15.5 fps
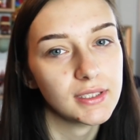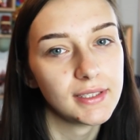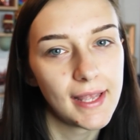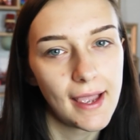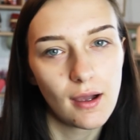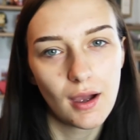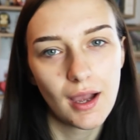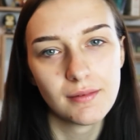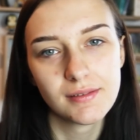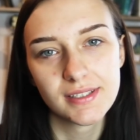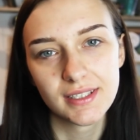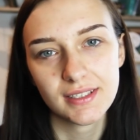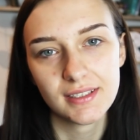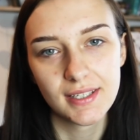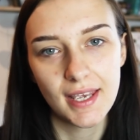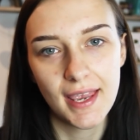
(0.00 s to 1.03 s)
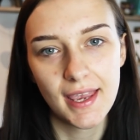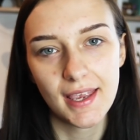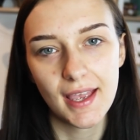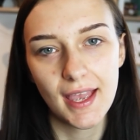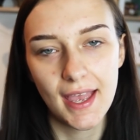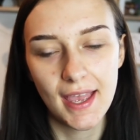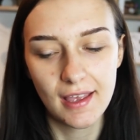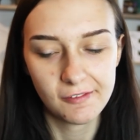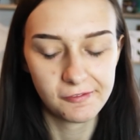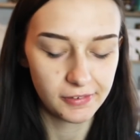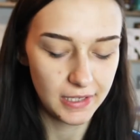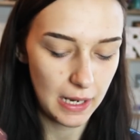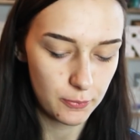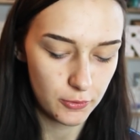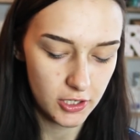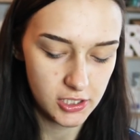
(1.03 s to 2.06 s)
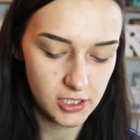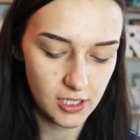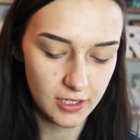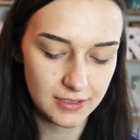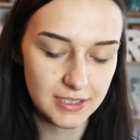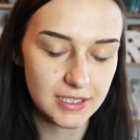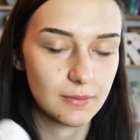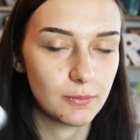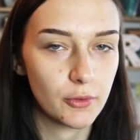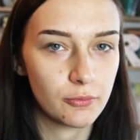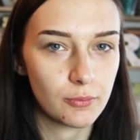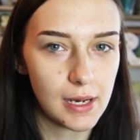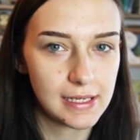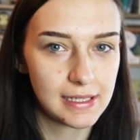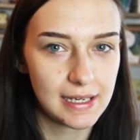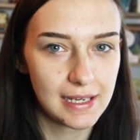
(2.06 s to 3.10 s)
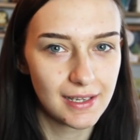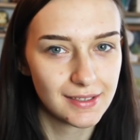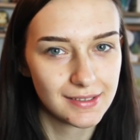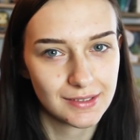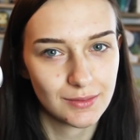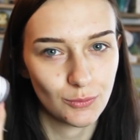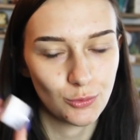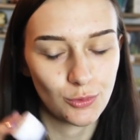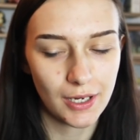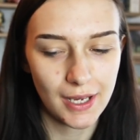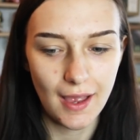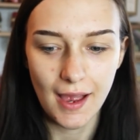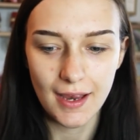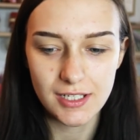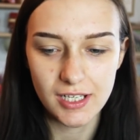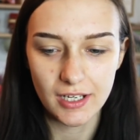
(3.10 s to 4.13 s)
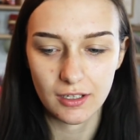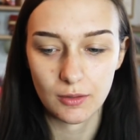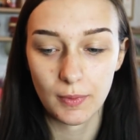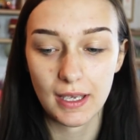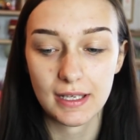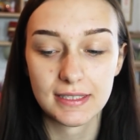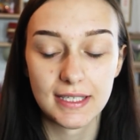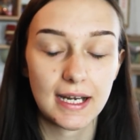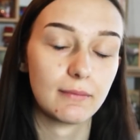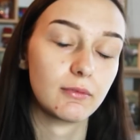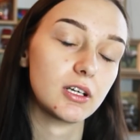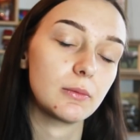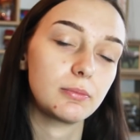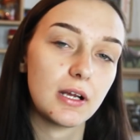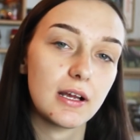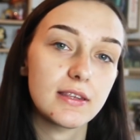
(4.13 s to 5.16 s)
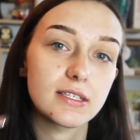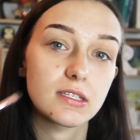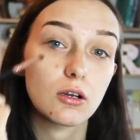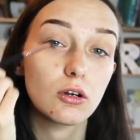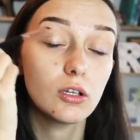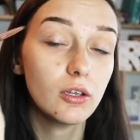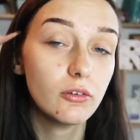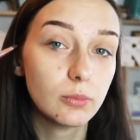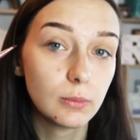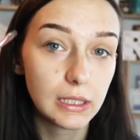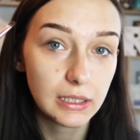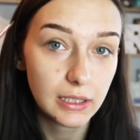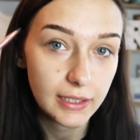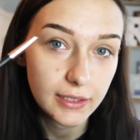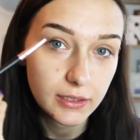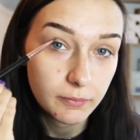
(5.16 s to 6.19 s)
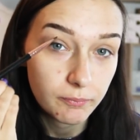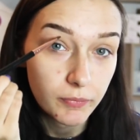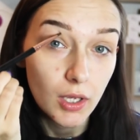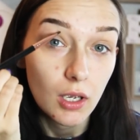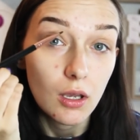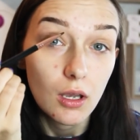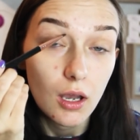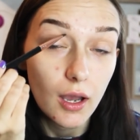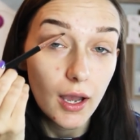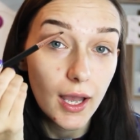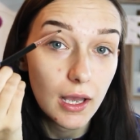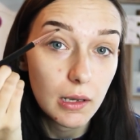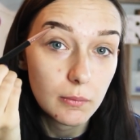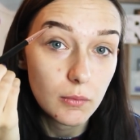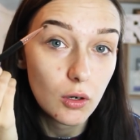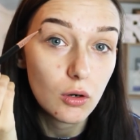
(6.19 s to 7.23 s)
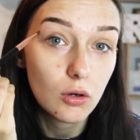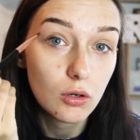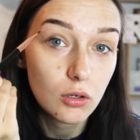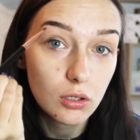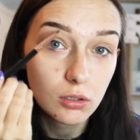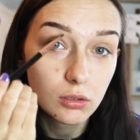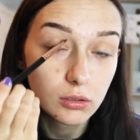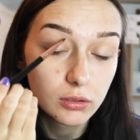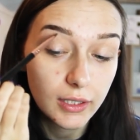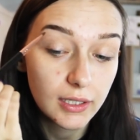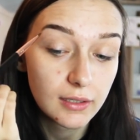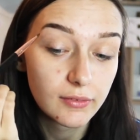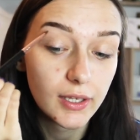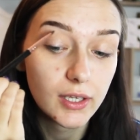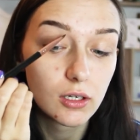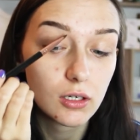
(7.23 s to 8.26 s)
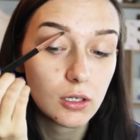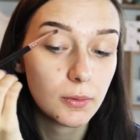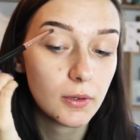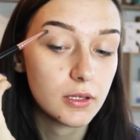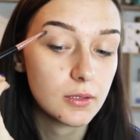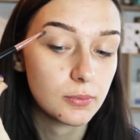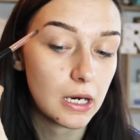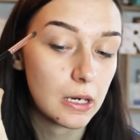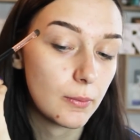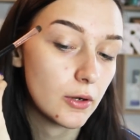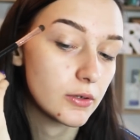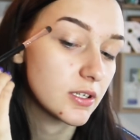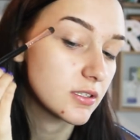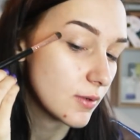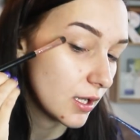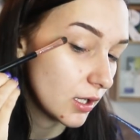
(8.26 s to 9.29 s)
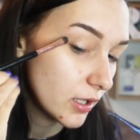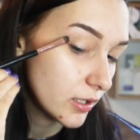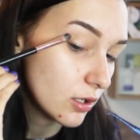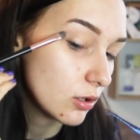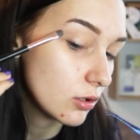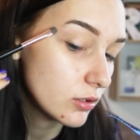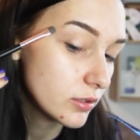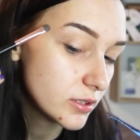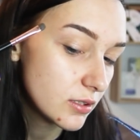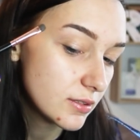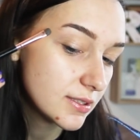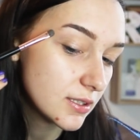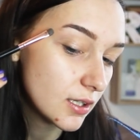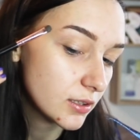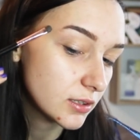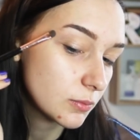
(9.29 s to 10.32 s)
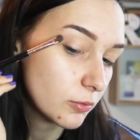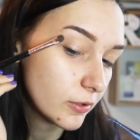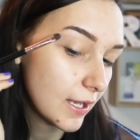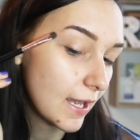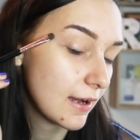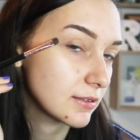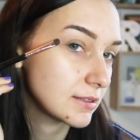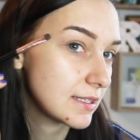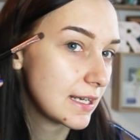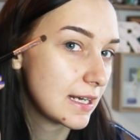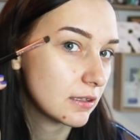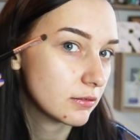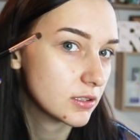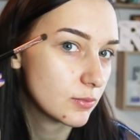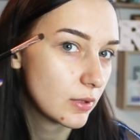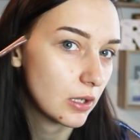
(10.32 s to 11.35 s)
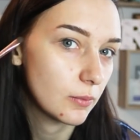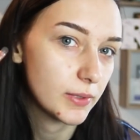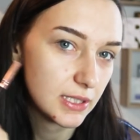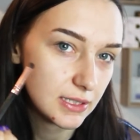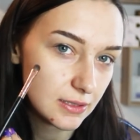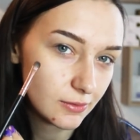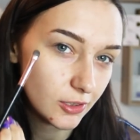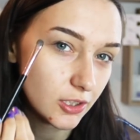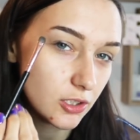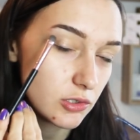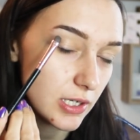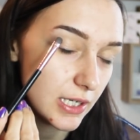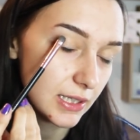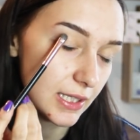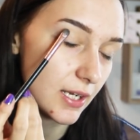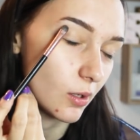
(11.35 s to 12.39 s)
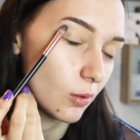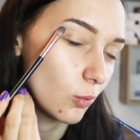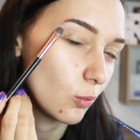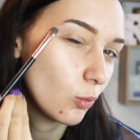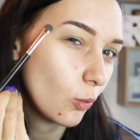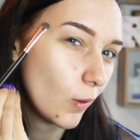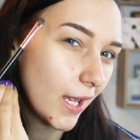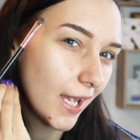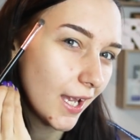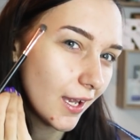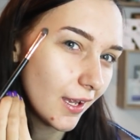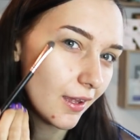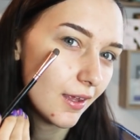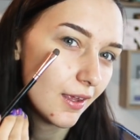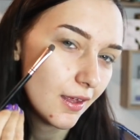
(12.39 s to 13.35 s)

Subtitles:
Now I'm just going to take a flat brush and some of my NYX white eyeshadow base, and I'm going to apply this all over my lid, all kind of like up on the brow bone as well, and also start to bring it out to here as well, because I'm going to try and like wing